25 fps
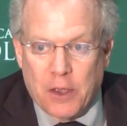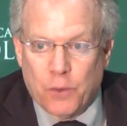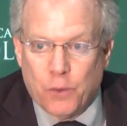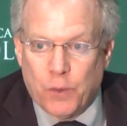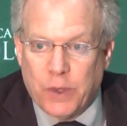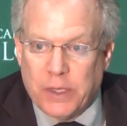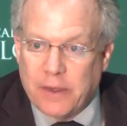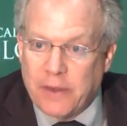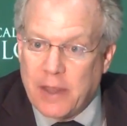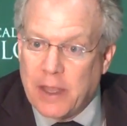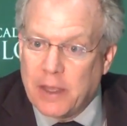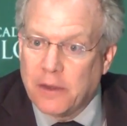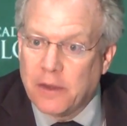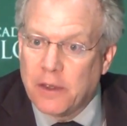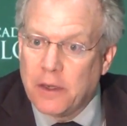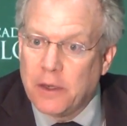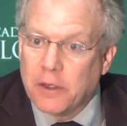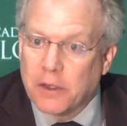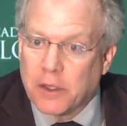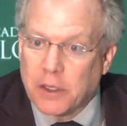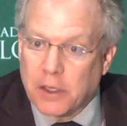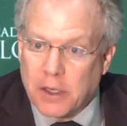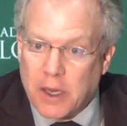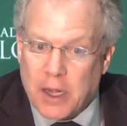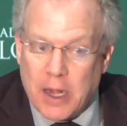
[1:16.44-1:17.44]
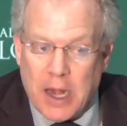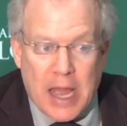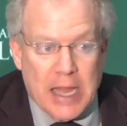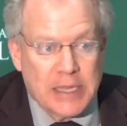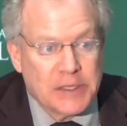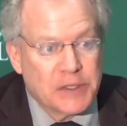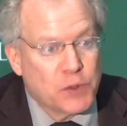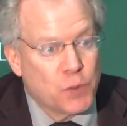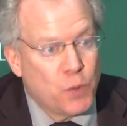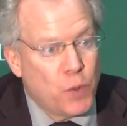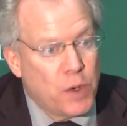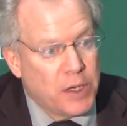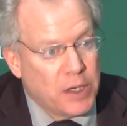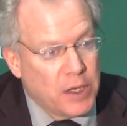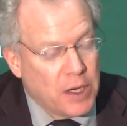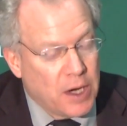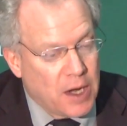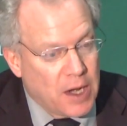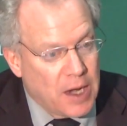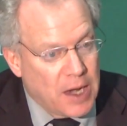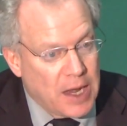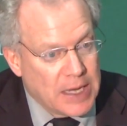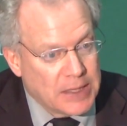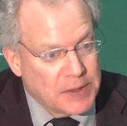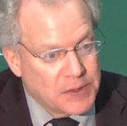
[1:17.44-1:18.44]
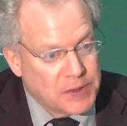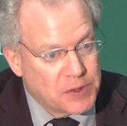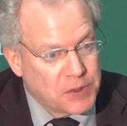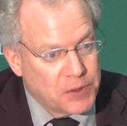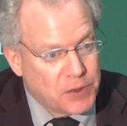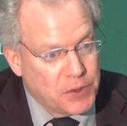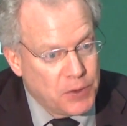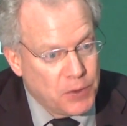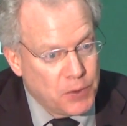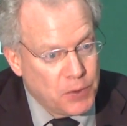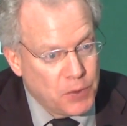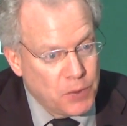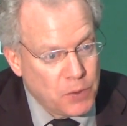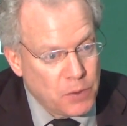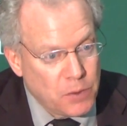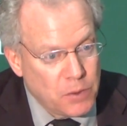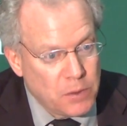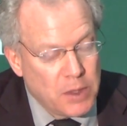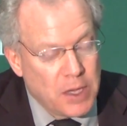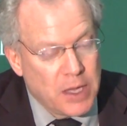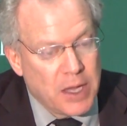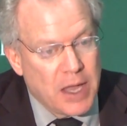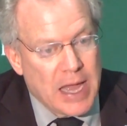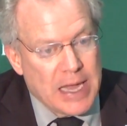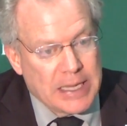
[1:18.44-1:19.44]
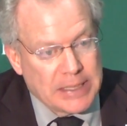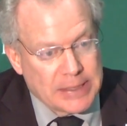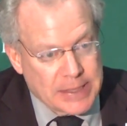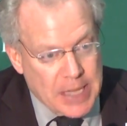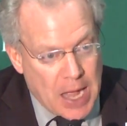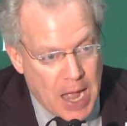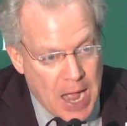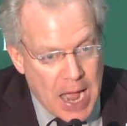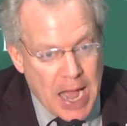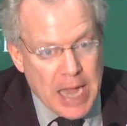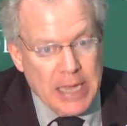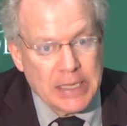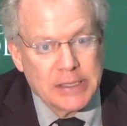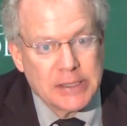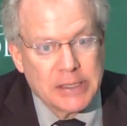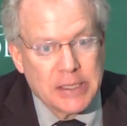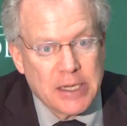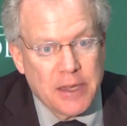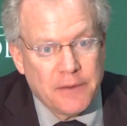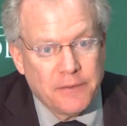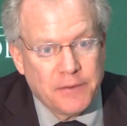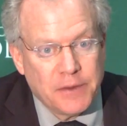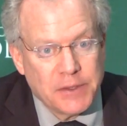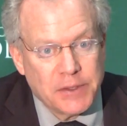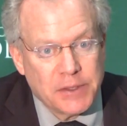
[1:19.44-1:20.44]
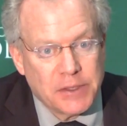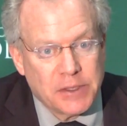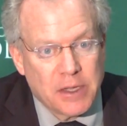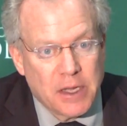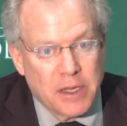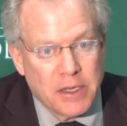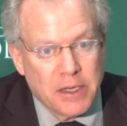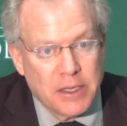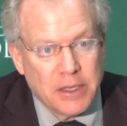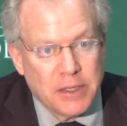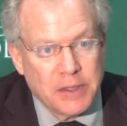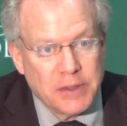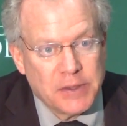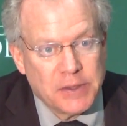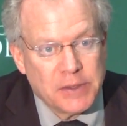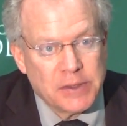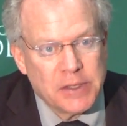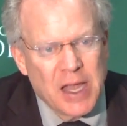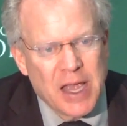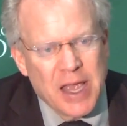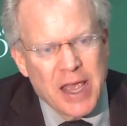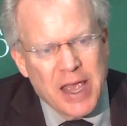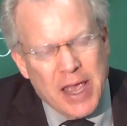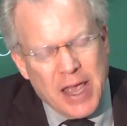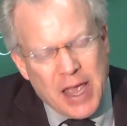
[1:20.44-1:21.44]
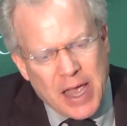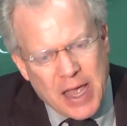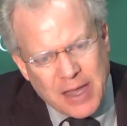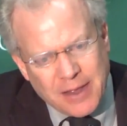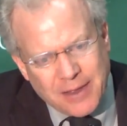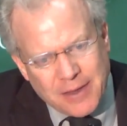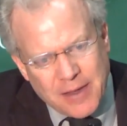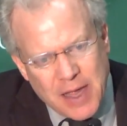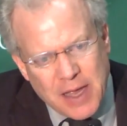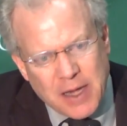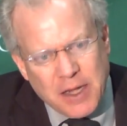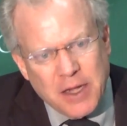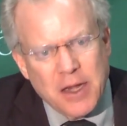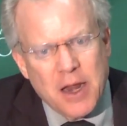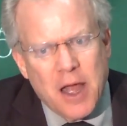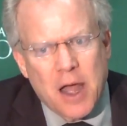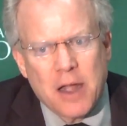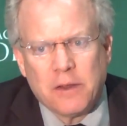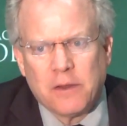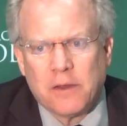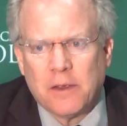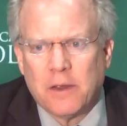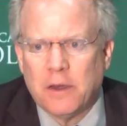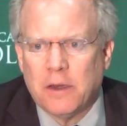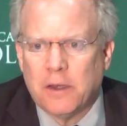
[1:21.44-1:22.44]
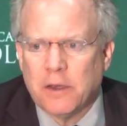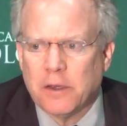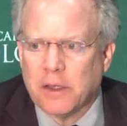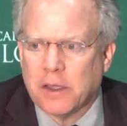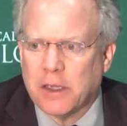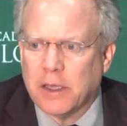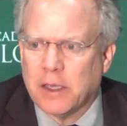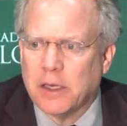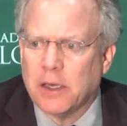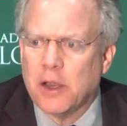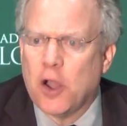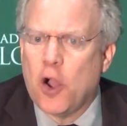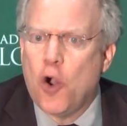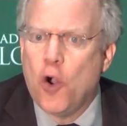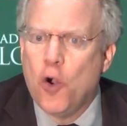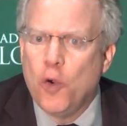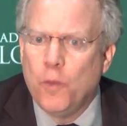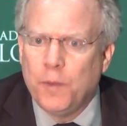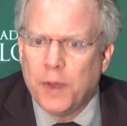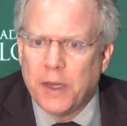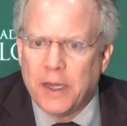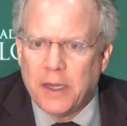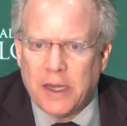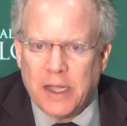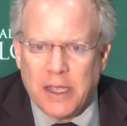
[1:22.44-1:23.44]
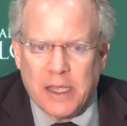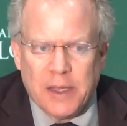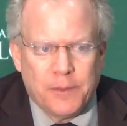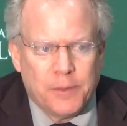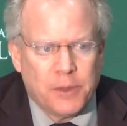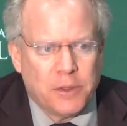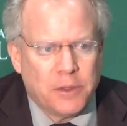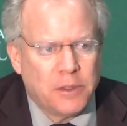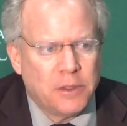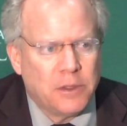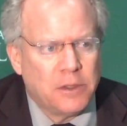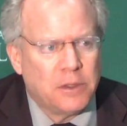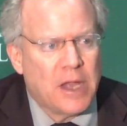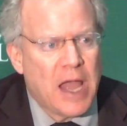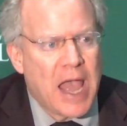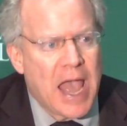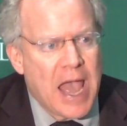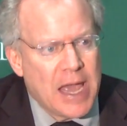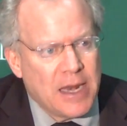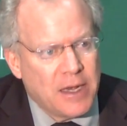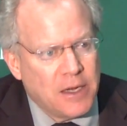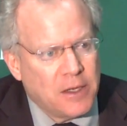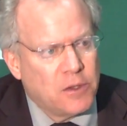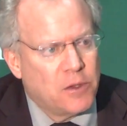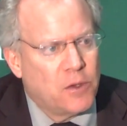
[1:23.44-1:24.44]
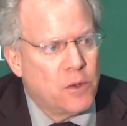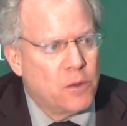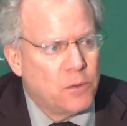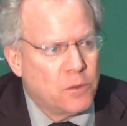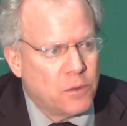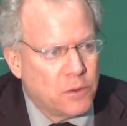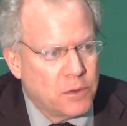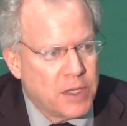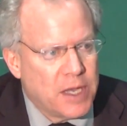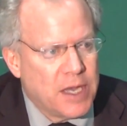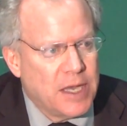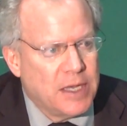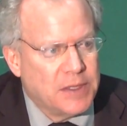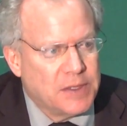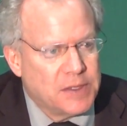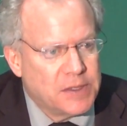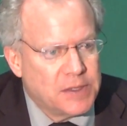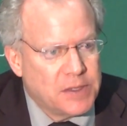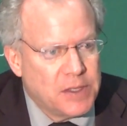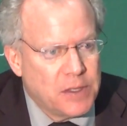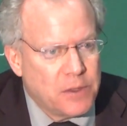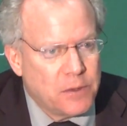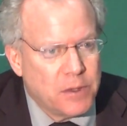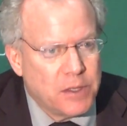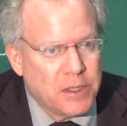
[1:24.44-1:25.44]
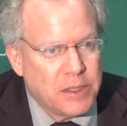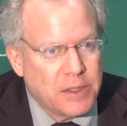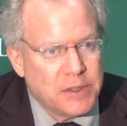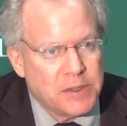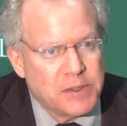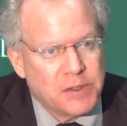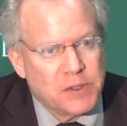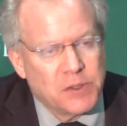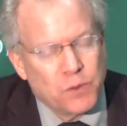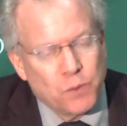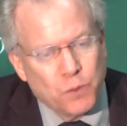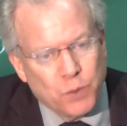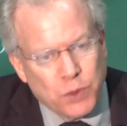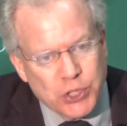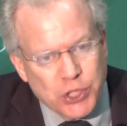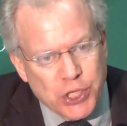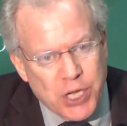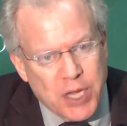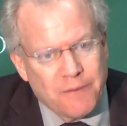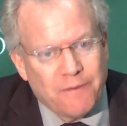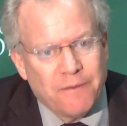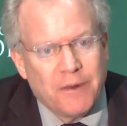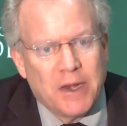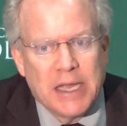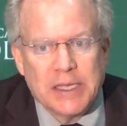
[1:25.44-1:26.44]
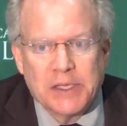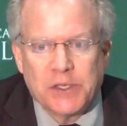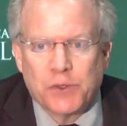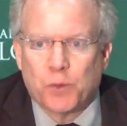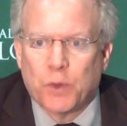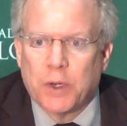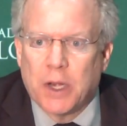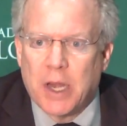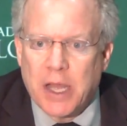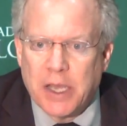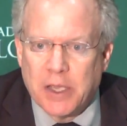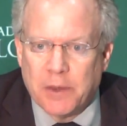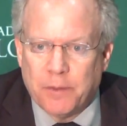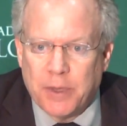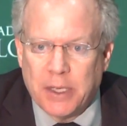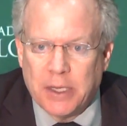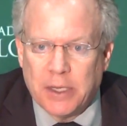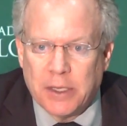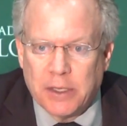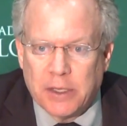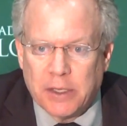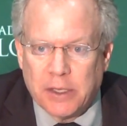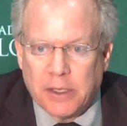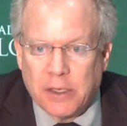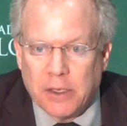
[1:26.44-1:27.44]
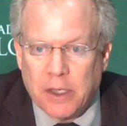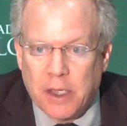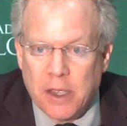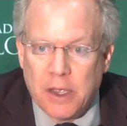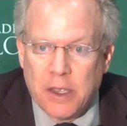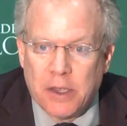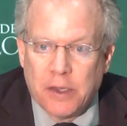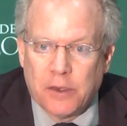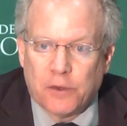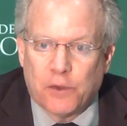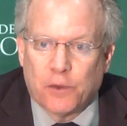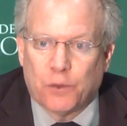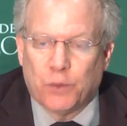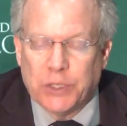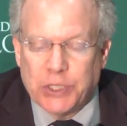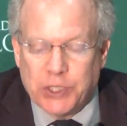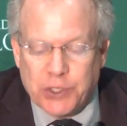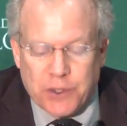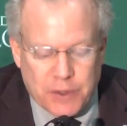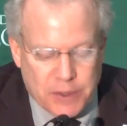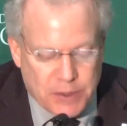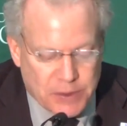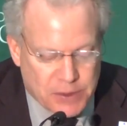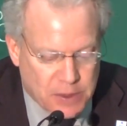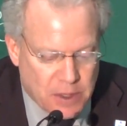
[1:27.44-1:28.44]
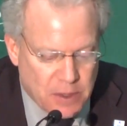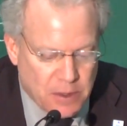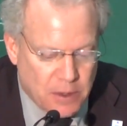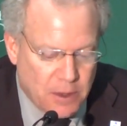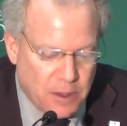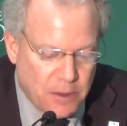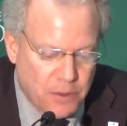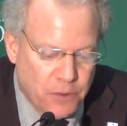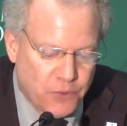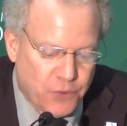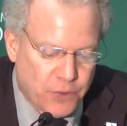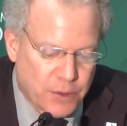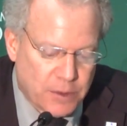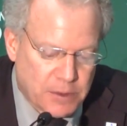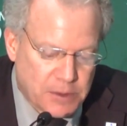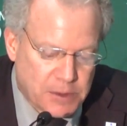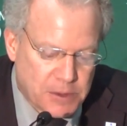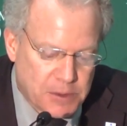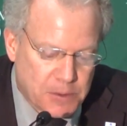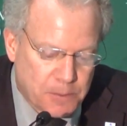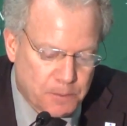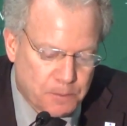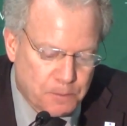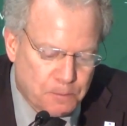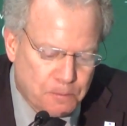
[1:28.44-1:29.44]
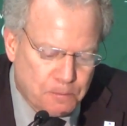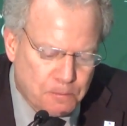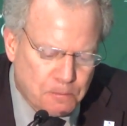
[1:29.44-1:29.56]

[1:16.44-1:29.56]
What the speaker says: We tend to look at Class 1 and Class 2 as the highest level studies and tend not to look at open-label anecdotal case series, which have less reliability to reach these conclusions.